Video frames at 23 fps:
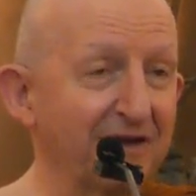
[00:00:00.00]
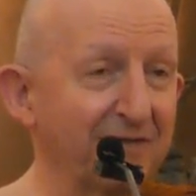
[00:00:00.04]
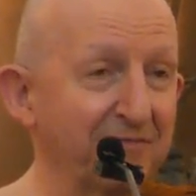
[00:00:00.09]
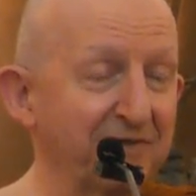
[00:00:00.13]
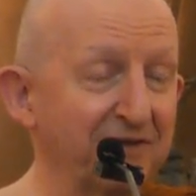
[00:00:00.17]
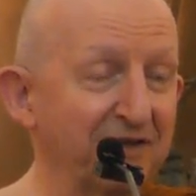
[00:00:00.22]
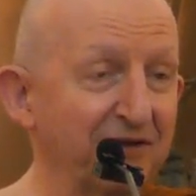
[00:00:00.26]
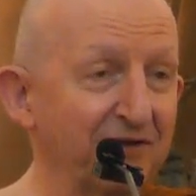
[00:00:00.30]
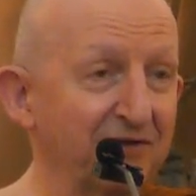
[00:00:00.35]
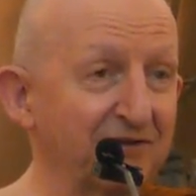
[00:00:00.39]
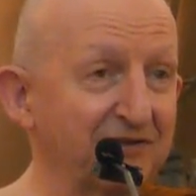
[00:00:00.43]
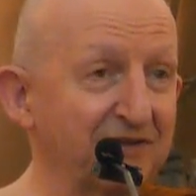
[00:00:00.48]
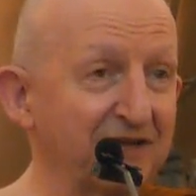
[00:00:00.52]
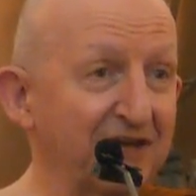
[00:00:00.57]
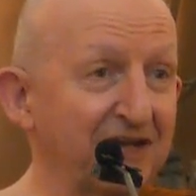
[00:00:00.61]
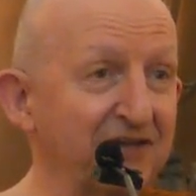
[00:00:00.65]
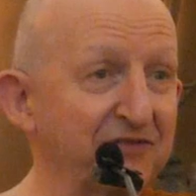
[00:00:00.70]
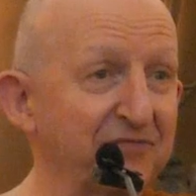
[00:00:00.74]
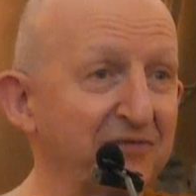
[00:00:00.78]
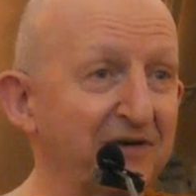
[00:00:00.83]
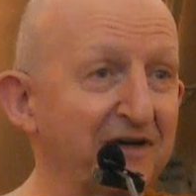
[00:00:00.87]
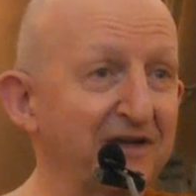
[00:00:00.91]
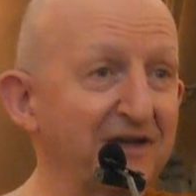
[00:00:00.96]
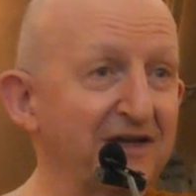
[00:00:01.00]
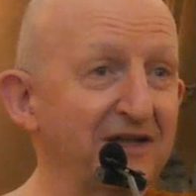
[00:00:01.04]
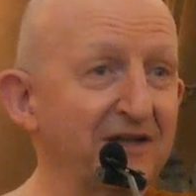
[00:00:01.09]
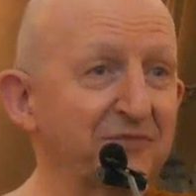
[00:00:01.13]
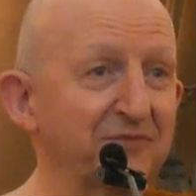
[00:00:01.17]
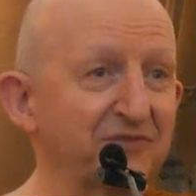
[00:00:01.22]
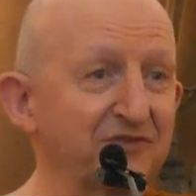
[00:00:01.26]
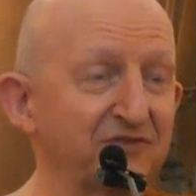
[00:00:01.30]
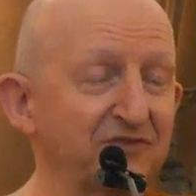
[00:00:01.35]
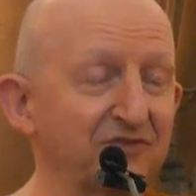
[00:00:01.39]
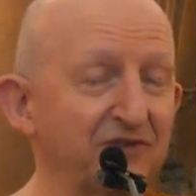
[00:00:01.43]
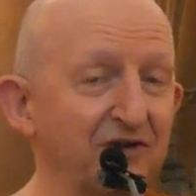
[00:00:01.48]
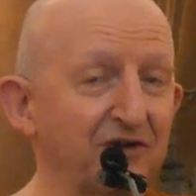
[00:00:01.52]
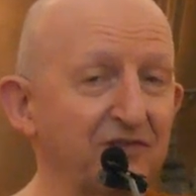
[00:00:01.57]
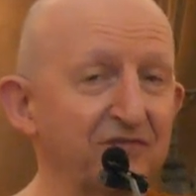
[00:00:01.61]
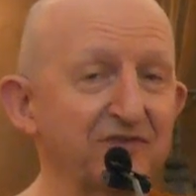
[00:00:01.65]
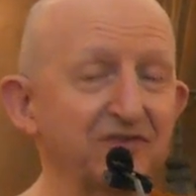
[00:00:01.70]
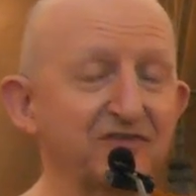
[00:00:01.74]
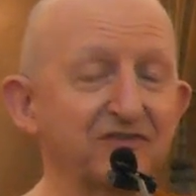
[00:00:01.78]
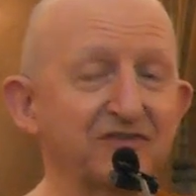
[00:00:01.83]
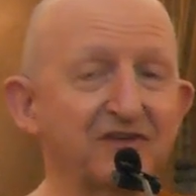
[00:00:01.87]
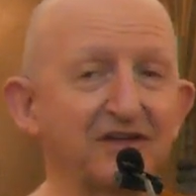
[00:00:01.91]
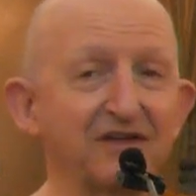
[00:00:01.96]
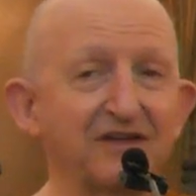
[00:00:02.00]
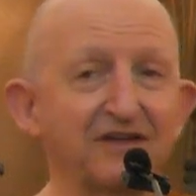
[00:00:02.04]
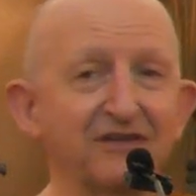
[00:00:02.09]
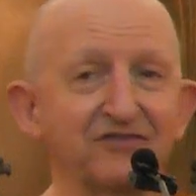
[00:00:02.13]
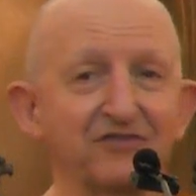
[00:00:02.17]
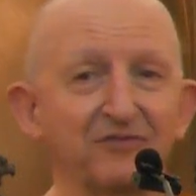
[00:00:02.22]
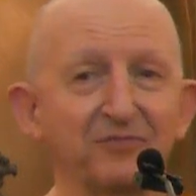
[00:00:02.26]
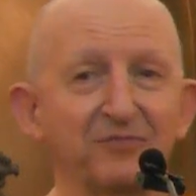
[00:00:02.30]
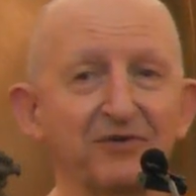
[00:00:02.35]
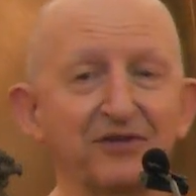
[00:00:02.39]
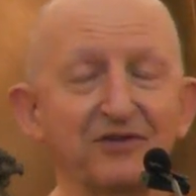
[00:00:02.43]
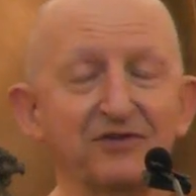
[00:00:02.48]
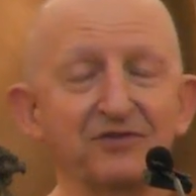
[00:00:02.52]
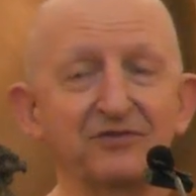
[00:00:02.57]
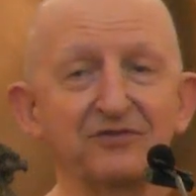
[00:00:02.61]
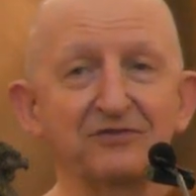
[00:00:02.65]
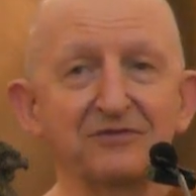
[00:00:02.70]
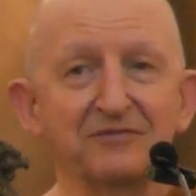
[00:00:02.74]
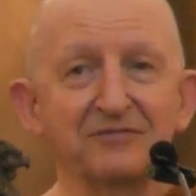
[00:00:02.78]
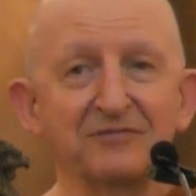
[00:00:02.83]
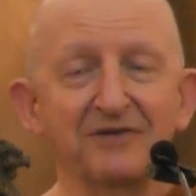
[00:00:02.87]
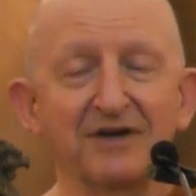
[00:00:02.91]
being ordained by him as a novice and as a bhikkhu,